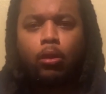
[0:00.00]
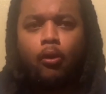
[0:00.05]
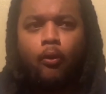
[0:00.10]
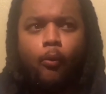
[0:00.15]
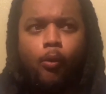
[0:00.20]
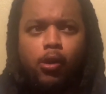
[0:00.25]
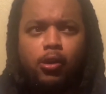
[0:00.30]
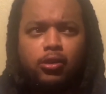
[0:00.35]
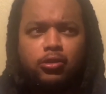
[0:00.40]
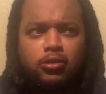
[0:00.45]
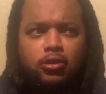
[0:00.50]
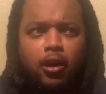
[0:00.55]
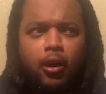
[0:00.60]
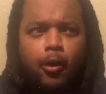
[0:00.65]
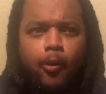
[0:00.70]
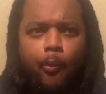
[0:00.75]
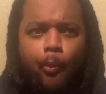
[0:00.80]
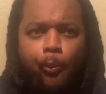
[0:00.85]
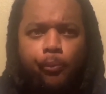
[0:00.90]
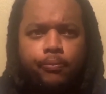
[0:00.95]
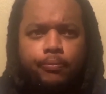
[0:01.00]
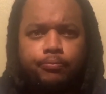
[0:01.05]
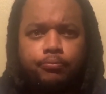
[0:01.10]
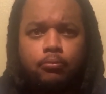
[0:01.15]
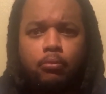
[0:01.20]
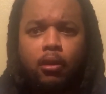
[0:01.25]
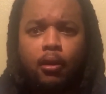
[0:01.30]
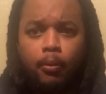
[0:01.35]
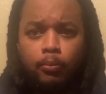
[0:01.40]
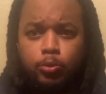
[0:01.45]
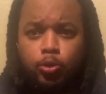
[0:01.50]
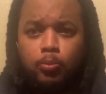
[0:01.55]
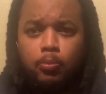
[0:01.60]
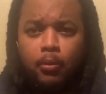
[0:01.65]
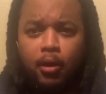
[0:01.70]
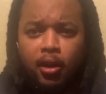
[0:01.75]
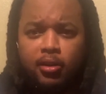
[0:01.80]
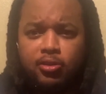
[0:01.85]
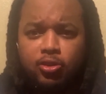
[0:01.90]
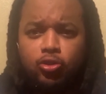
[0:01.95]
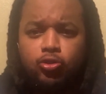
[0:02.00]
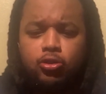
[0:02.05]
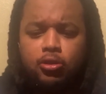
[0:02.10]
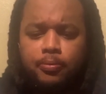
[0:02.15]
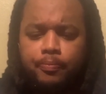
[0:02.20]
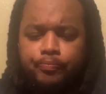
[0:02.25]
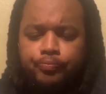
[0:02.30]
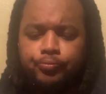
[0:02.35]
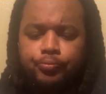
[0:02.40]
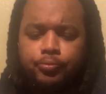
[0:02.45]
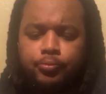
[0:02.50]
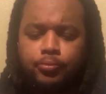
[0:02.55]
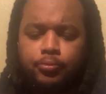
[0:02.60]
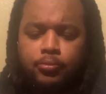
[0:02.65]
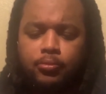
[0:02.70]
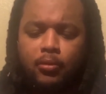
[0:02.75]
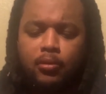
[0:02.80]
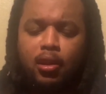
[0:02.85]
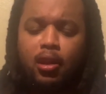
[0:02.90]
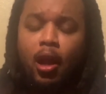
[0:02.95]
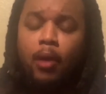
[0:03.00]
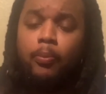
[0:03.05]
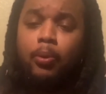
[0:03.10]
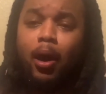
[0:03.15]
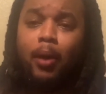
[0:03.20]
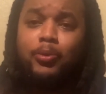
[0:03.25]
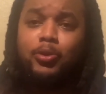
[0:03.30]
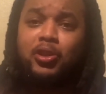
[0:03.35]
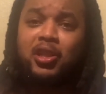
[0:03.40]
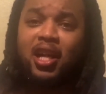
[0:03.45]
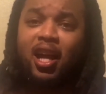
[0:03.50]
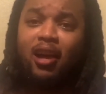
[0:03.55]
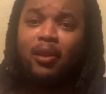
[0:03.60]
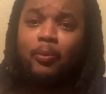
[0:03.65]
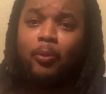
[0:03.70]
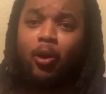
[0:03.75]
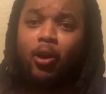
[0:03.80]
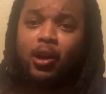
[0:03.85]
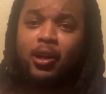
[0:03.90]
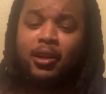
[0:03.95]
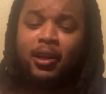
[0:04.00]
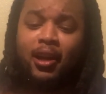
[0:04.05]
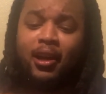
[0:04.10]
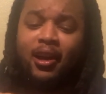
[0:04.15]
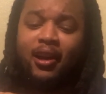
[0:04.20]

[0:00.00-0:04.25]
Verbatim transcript: What else? Um, I'm gonna do mussels. Probably do calamari.